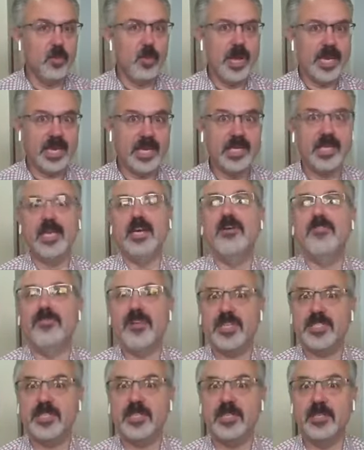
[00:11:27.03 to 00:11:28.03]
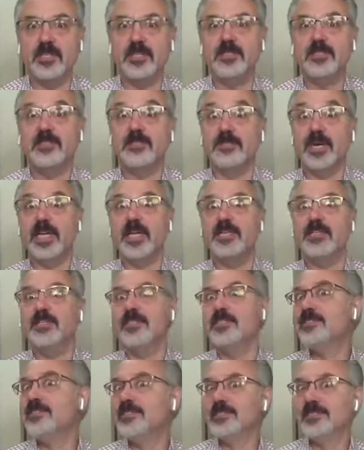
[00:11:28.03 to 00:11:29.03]
Wickedly efficient, right?
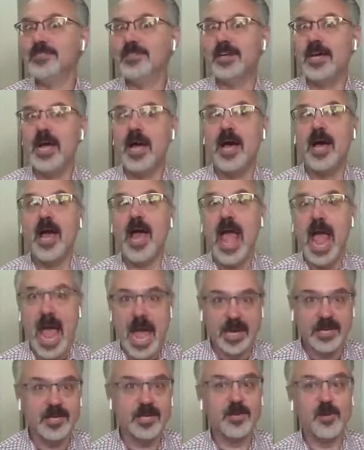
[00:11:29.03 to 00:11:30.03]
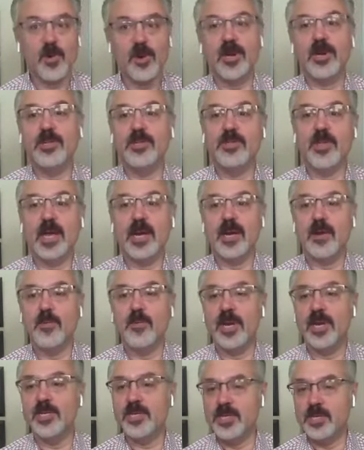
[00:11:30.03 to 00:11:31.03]
And in order to do that, I
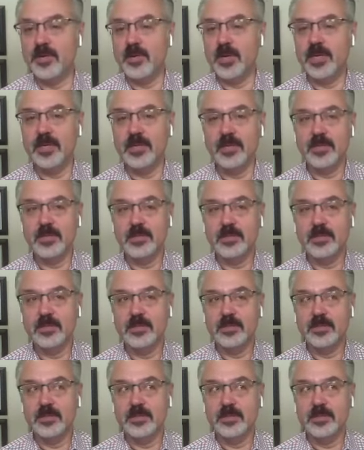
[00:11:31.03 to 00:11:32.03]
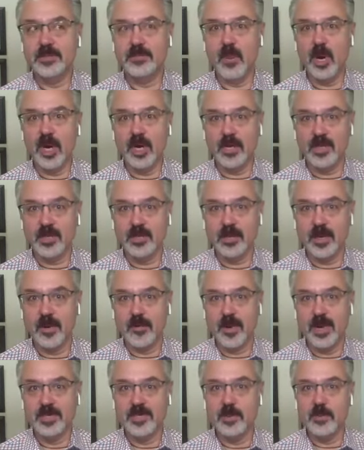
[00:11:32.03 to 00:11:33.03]
want to do it smart.
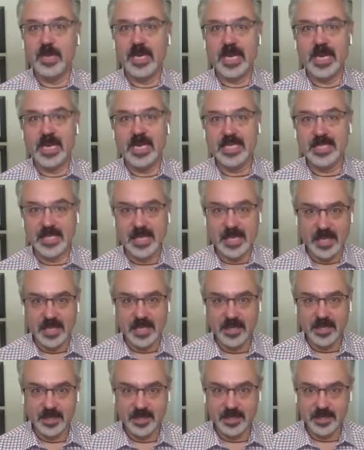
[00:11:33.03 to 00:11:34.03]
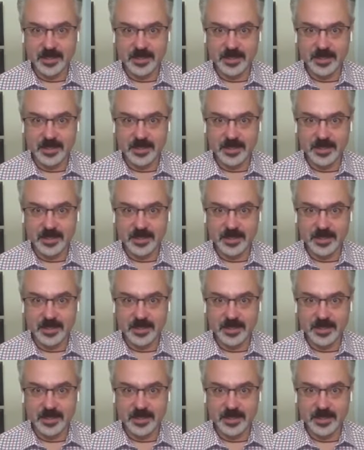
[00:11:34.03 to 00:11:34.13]
I want it to be easy.